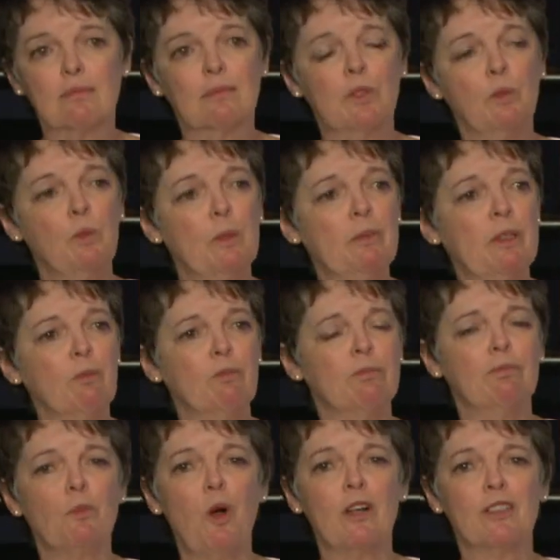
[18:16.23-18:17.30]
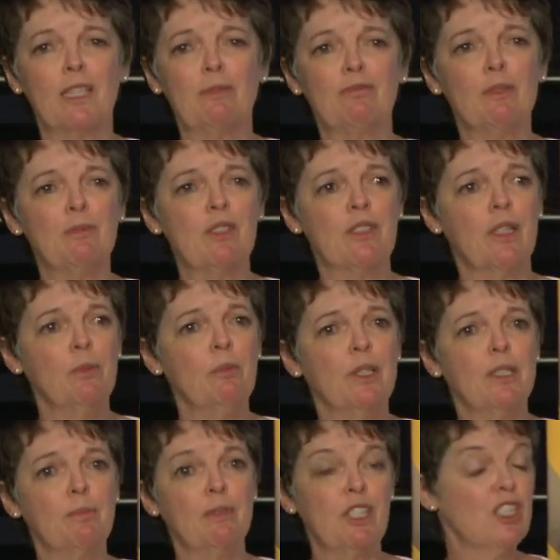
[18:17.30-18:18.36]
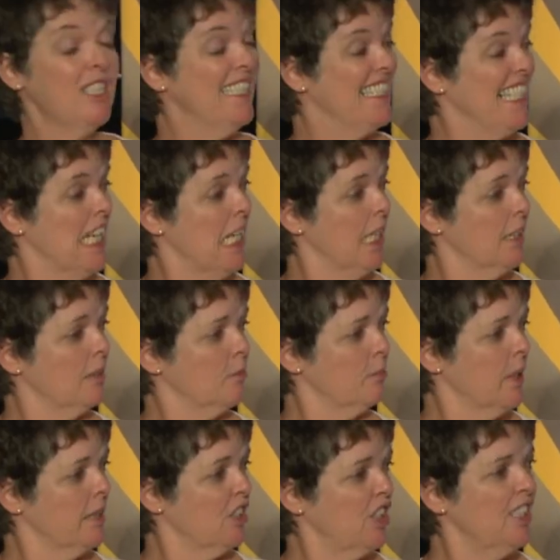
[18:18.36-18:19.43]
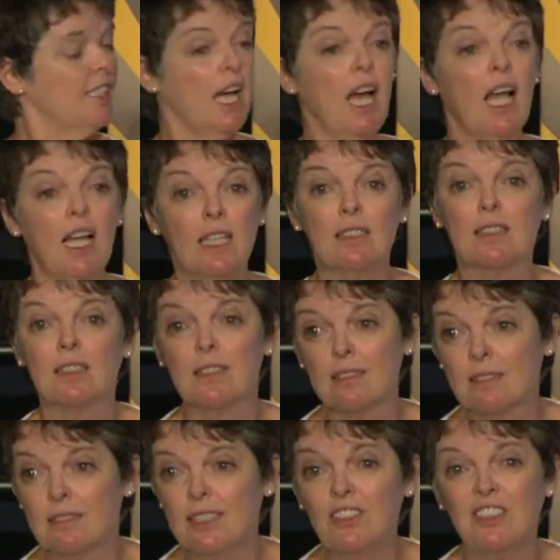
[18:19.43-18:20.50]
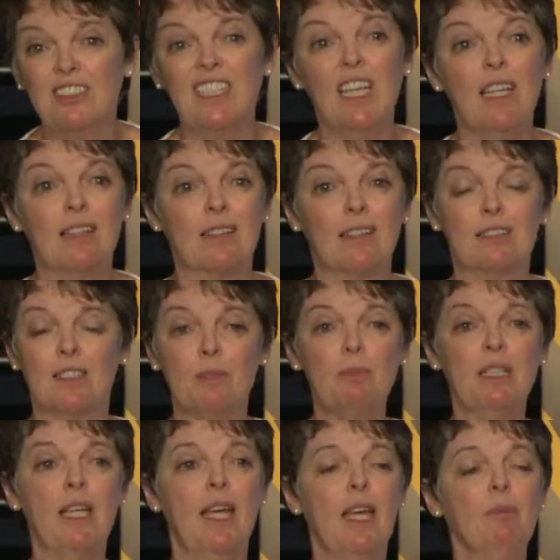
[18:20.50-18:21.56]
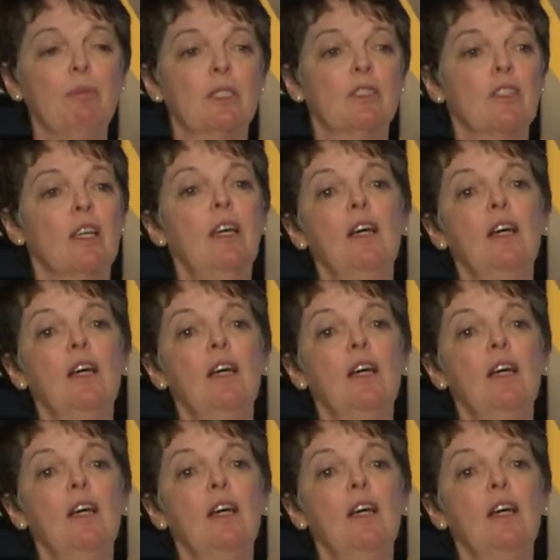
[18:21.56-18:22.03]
a woman walks up from the subways, but she's dead, but she dies. There's death, something happens.